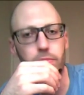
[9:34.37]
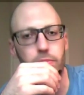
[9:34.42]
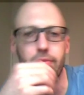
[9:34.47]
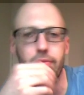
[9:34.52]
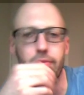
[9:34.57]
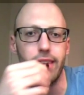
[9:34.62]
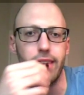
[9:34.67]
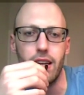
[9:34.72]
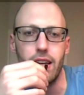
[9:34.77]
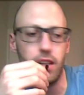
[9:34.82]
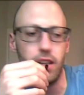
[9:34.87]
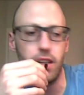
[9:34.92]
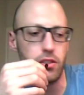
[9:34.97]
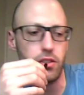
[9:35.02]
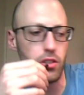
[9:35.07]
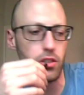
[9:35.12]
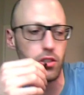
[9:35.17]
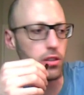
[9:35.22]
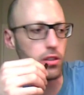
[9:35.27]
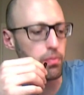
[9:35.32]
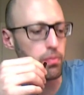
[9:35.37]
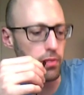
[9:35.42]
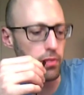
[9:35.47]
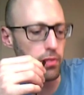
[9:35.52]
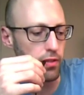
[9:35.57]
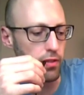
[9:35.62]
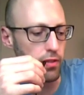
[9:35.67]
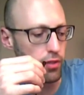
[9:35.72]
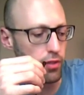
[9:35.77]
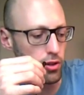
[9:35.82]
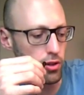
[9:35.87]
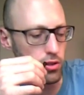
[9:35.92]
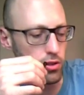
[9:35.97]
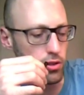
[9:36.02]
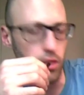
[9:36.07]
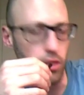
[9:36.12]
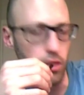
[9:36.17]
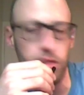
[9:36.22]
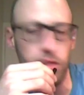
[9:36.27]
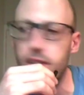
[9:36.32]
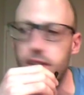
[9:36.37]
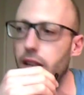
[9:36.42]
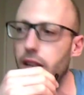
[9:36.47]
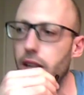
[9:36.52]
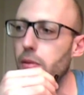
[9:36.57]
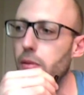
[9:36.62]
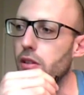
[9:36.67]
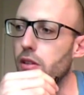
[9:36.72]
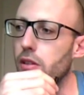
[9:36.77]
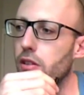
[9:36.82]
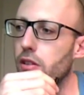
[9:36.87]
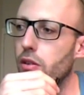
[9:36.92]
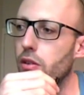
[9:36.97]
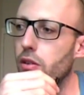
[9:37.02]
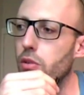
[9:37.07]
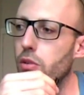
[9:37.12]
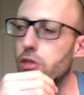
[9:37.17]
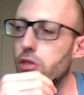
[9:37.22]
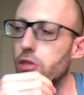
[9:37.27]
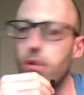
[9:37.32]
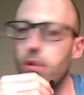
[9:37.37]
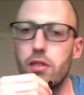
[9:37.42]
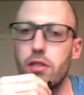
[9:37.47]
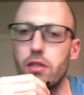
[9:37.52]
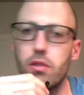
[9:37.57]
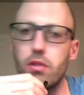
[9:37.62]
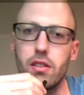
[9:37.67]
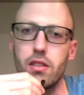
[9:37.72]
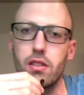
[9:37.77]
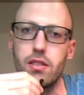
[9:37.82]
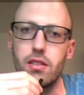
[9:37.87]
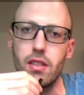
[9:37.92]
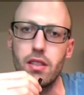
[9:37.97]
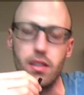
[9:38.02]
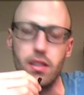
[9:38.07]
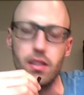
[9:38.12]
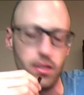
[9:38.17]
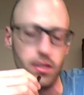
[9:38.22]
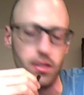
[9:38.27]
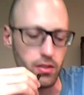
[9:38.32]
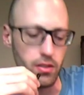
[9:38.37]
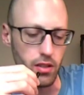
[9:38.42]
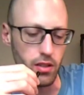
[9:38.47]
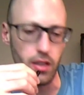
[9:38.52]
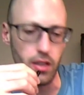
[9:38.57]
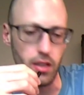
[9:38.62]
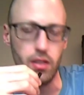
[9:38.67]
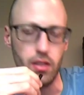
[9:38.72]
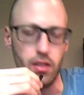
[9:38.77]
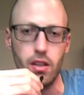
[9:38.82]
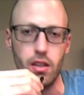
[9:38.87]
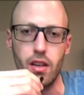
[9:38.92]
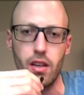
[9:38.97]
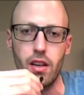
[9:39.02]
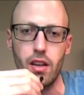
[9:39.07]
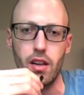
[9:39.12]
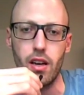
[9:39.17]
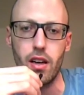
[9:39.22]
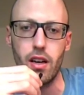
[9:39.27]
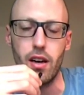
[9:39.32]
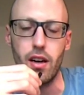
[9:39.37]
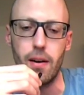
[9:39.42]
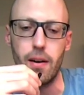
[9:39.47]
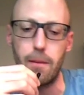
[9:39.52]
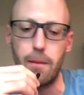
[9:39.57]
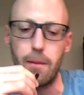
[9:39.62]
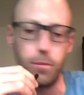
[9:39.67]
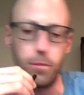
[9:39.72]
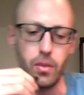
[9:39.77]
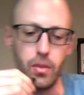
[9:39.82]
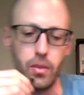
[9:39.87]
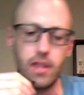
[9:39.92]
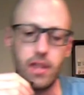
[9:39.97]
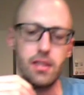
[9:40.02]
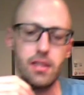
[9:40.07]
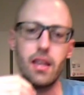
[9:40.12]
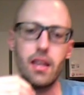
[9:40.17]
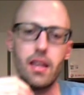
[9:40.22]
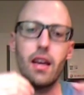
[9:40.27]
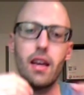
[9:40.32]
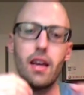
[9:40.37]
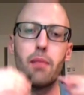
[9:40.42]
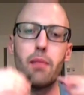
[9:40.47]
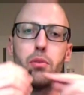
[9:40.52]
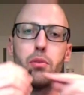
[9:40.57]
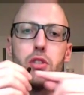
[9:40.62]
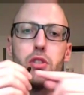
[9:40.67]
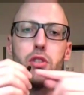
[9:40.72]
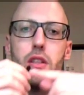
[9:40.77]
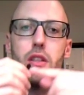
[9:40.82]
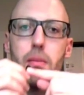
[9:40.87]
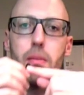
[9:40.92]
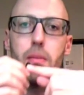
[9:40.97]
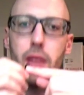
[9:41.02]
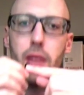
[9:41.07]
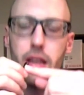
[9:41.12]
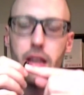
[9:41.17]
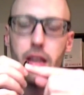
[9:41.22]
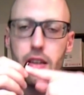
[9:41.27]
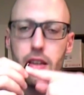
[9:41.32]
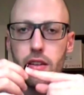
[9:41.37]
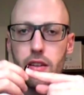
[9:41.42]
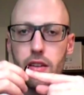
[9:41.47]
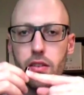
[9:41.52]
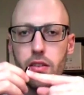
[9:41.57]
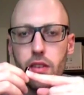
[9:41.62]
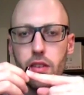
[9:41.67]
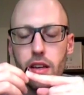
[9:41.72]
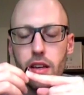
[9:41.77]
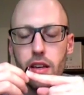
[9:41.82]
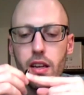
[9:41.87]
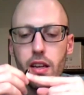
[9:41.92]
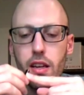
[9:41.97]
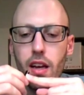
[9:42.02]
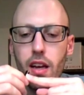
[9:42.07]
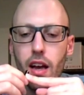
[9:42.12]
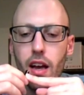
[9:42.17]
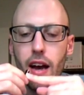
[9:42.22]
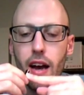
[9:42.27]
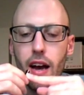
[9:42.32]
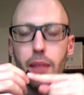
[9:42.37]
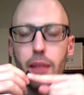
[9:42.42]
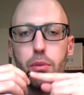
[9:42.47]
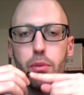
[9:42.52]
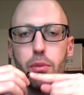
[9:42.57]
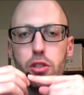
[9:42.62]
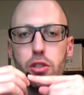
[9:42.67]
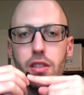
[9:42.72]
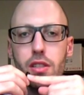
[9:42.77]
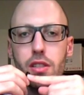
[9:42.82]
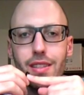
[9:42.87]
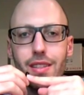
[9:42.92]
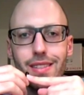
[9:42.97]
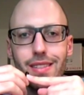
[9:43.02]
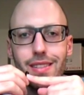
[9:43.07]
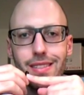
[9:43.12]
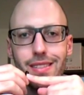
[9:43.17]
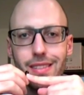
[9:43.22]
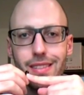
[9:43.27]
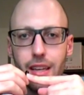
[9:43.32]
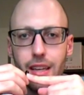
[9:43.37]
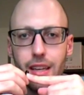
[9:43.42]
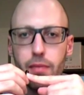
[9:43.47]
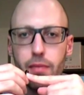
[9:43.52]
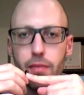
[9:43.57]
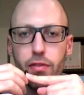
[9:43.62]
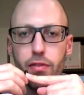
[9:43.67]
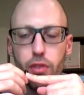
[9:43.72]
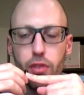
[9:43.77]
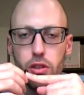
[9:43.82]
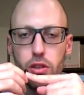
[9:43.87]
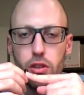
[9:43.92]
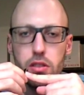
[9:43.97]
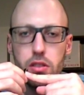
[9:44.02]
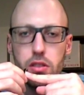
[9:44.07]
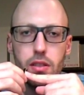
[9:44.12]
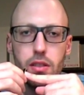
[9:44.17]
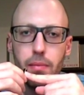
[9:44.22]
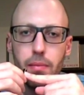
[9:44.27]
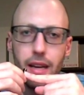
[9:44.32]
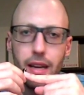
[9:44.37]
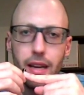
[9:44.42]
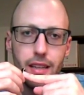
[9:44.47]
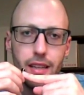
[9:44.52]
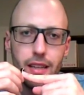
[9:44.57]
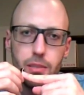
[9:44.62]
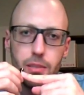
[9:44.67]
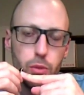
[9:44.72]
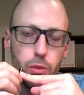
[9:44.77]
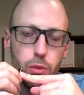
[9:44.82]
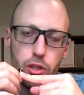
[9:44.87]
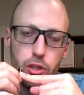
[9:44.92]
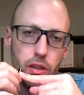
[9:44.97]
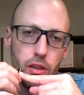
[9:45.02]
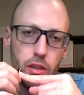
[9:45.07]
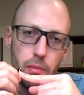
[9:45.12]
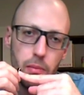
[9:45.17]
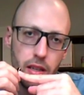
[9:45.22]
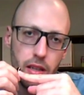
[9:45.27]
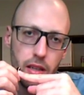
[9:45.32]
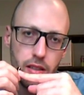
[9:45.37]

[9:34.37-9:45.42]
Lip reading: exert a force on the table, I don't know which one you can see, okay? Let's say I'm pushing the mic, okay? I push it in the same force that the mic is pushing me.